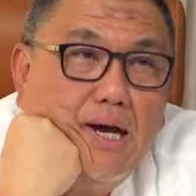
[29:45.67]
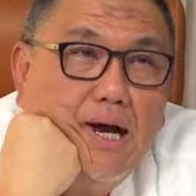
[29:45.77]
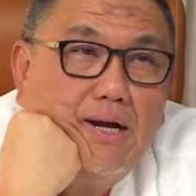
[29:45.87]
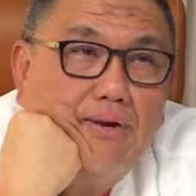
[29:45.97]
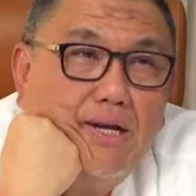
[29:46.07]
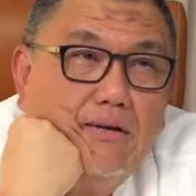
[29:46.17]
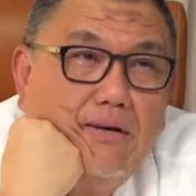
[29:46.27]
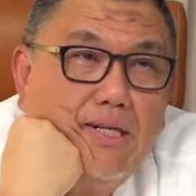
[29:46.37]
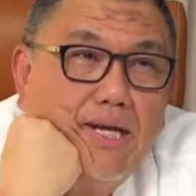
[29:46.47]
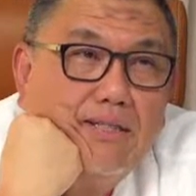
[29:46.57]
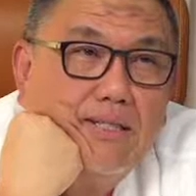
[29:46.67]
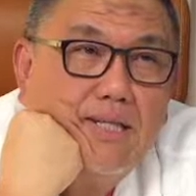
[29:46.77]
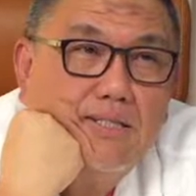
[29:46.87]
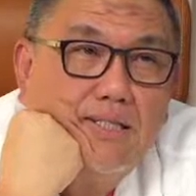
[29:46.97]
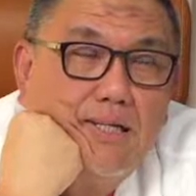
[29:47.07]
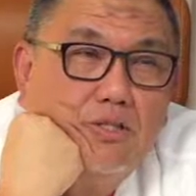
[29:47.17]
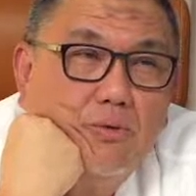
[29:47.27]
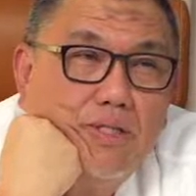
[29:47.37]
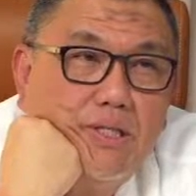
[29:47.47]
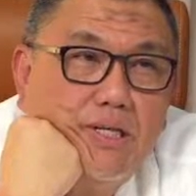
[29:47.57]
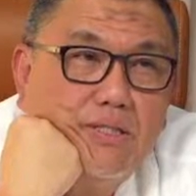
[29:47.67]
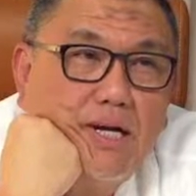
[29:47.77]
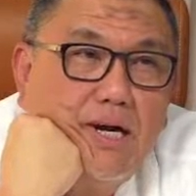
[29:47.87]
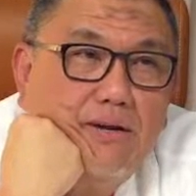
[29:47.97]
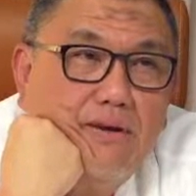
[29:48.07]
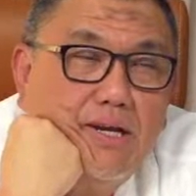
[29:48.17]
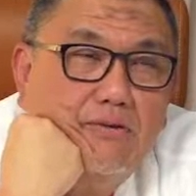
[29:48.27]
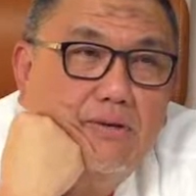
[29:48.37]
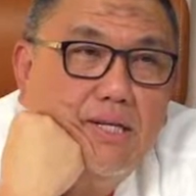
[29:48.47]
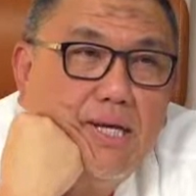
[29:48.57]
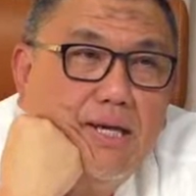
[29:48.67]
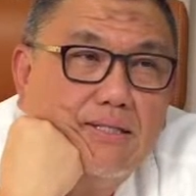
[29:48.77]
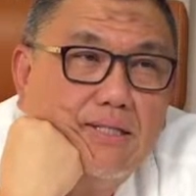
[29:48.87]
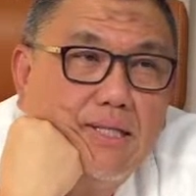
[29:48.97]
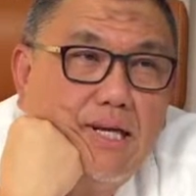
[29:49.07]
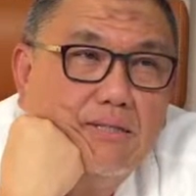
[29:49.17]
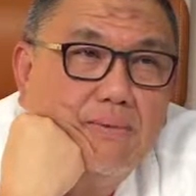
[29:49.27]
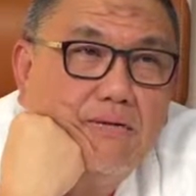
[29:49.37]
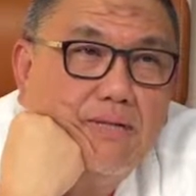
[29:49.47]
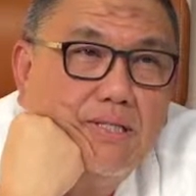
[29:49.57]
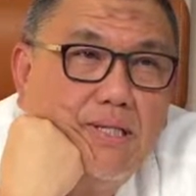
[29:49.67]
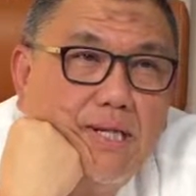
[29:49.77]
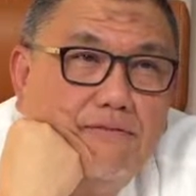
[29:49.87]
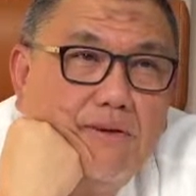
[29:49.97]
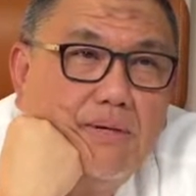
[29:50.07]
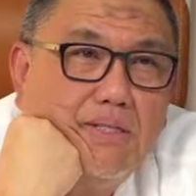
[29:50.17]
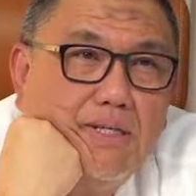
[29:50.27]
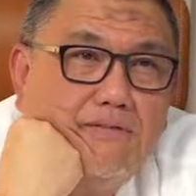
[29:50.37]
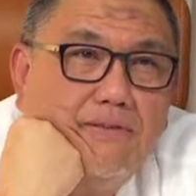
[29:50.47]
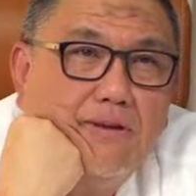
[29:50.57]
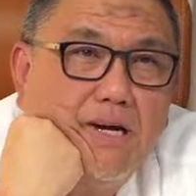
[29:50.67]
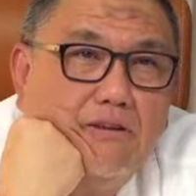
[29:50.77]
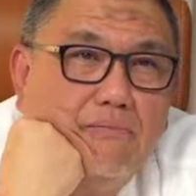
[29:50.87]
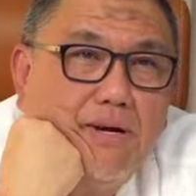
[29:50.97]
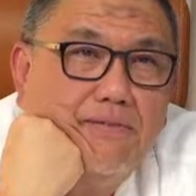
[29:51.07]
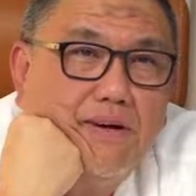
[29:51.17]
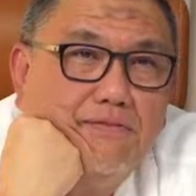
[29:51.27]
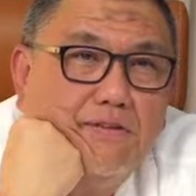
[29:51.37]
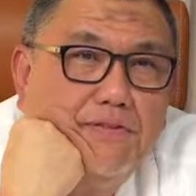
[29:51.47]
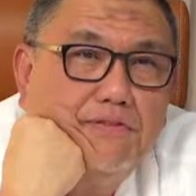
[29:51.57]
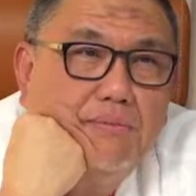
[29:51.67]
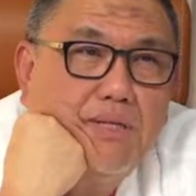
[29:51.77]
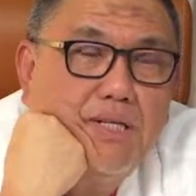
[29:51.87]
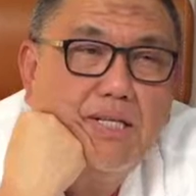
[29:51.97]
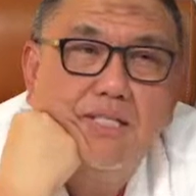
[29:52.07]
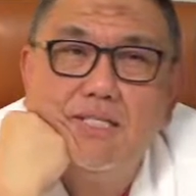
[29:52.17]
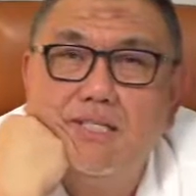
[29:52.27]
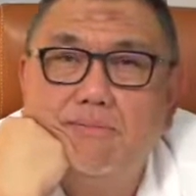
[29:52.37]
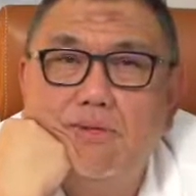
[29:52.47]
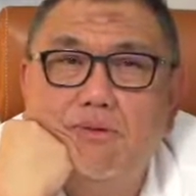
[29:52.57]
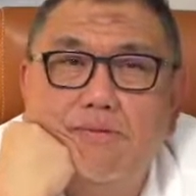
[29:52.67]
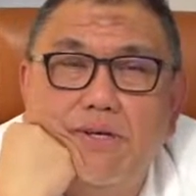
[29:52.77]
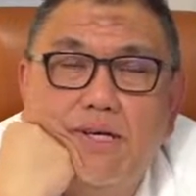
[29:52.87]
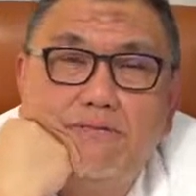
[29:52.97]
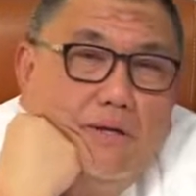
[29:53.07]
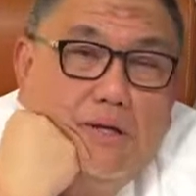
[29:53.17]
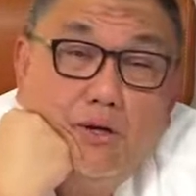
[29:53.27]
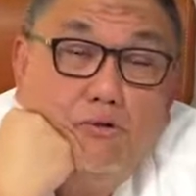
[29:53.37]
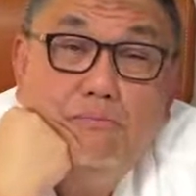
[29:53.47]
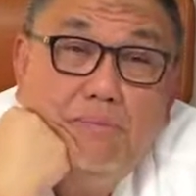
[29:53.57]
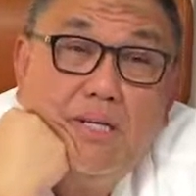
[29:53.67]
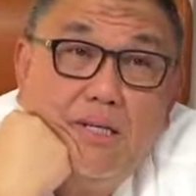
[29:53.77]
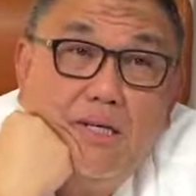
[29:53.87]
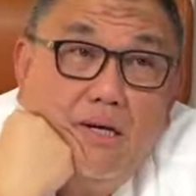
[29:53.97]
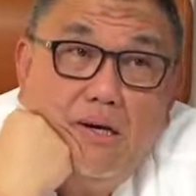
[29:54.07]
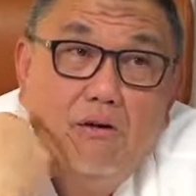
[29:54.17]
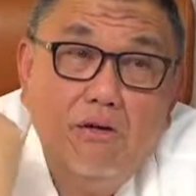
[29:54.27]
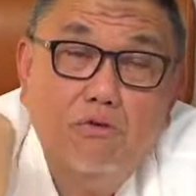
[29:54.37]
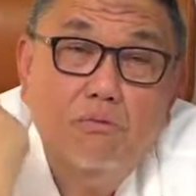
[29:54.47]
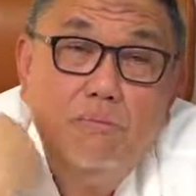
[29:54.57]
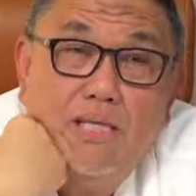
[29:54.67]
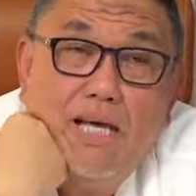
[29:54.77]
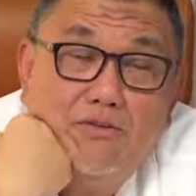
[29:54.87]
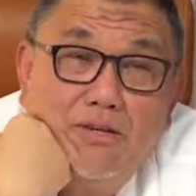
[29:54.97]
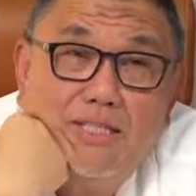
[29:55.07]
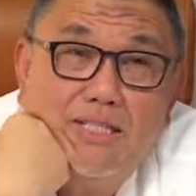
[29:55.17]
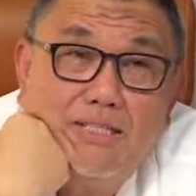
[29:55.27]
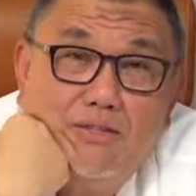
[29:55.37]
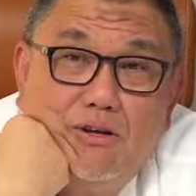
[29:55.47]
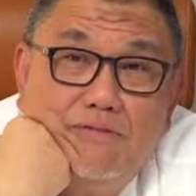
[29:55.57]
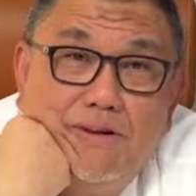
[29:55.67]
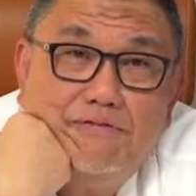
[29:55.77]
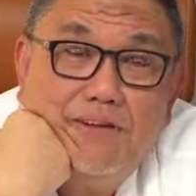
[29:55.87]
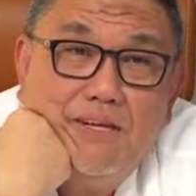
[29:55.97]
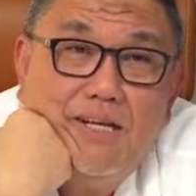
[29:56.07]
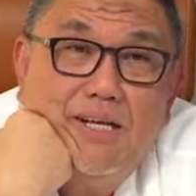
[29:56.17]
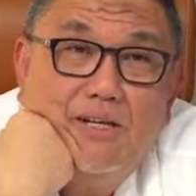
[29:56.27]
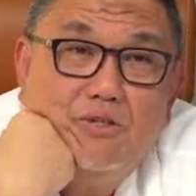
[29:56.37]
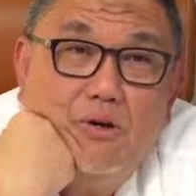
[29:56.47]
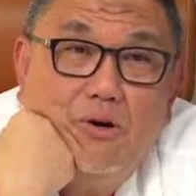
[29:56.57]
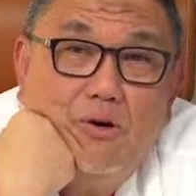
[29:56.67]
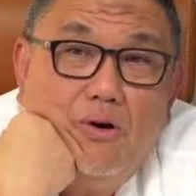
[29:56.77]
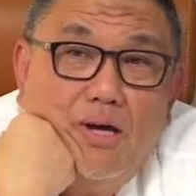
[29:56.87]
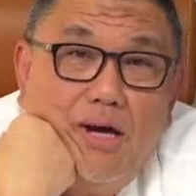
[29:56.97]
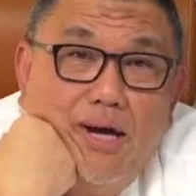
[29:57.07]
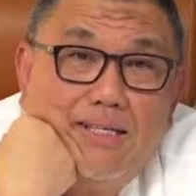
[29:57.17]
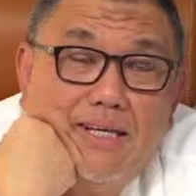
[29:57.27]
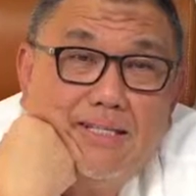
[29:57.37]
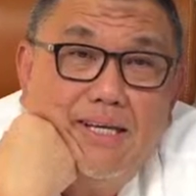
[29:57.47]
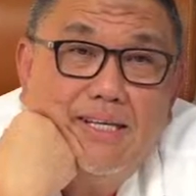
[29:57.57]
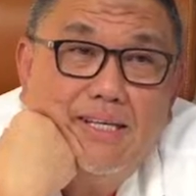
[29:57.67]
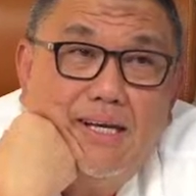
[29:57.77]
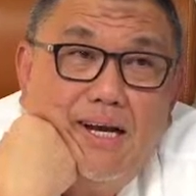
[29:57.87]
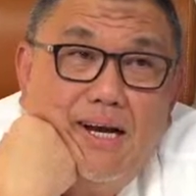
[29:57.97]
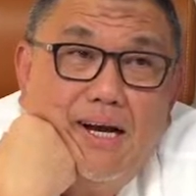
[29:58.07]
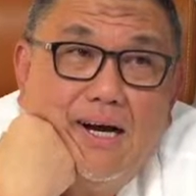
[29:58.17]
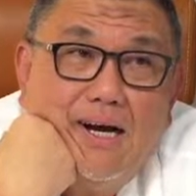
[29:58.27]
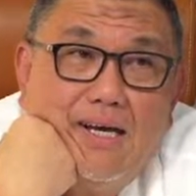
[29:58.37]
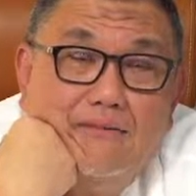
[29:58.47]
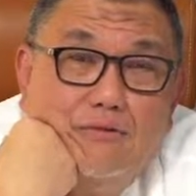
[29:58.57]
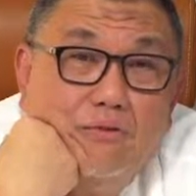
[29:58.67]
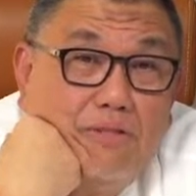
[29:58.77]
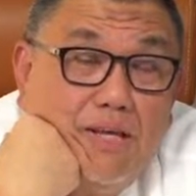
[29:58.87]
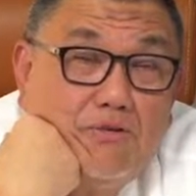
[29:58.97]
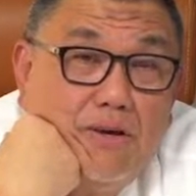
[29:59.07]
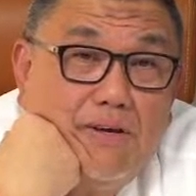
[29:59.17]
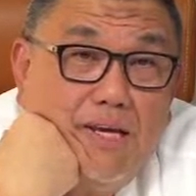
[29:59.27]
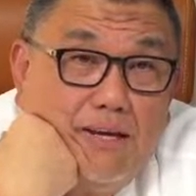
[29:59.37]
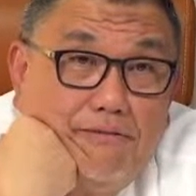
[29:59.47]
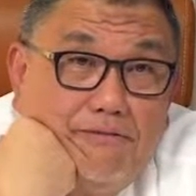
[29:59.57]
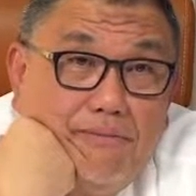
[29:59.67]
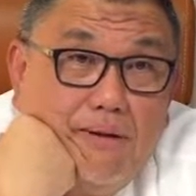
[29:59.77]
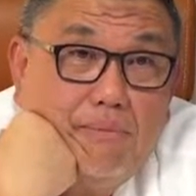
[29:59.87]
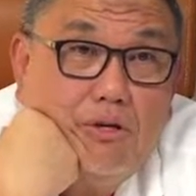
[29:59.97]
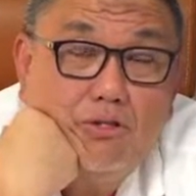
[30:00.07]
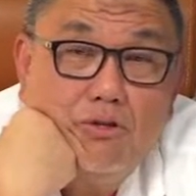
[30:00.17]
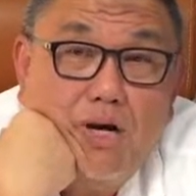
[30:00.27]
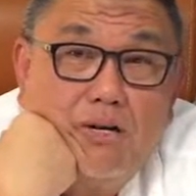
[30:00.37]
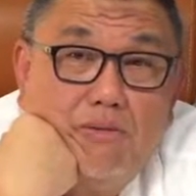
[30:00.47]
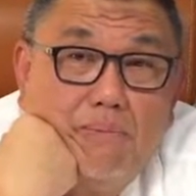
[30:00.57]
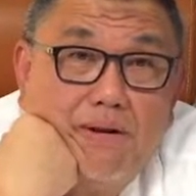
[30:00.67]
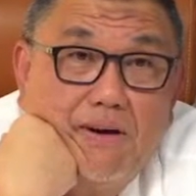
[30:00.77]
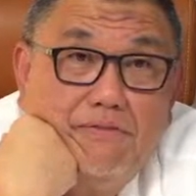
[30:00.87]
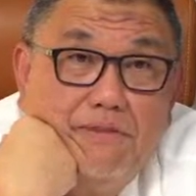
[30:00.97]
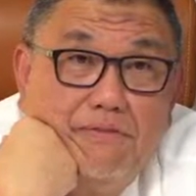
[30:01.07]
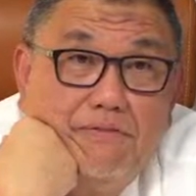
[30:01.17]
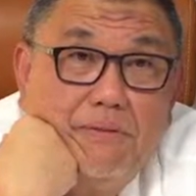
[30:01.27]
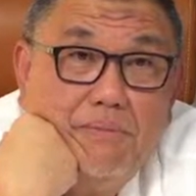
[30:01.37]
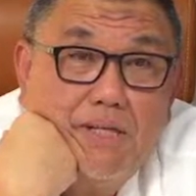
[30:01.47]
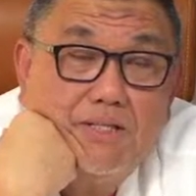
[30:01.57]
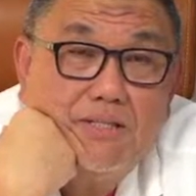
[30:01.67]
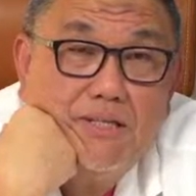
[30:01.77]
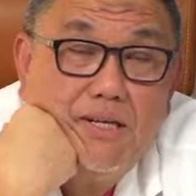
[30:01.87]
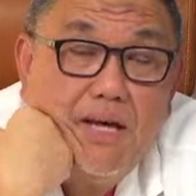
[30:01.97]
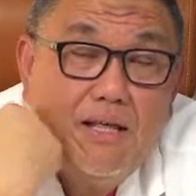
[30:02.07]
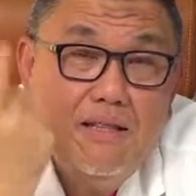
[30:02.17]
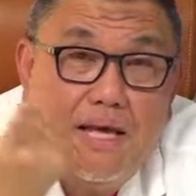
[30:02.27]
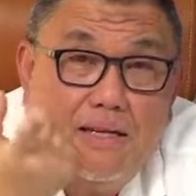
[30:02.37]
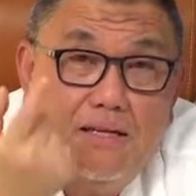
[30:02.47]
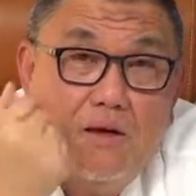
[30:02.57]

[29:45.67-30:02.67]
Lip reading: I regularly exercise. The next question is, I regularly exercise, but recently I find myself very out of breath after 15 minutes. Is this symptom of AF? Could be, or could be that you're just not very fit. So, as I said, if you think you have AF because you're out of breath after 15 minutes, then